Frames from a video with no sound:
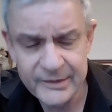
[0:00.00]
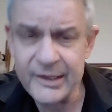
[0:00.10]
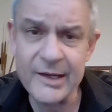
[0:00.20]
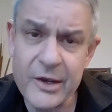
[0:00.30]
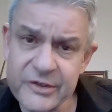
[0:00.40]

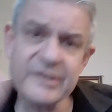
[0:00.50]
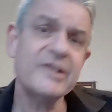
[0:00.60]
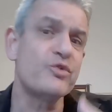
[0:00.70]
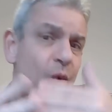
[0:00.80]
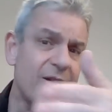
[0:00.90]
The
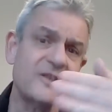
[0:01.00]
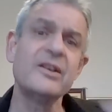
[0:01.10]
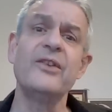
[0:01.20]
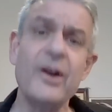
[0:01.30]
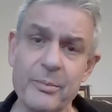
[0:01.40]
narcissist wants
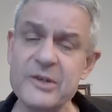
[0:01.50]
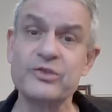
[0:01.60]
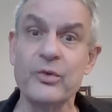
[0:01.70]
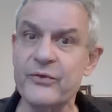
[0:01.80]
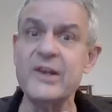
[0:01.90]
the
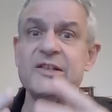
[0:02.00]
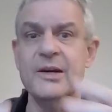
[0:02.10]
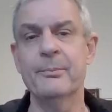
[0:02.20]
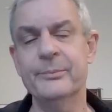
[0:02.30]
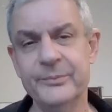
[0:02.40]
therapist to fix
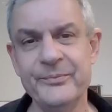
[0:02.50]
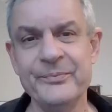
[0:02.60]
him,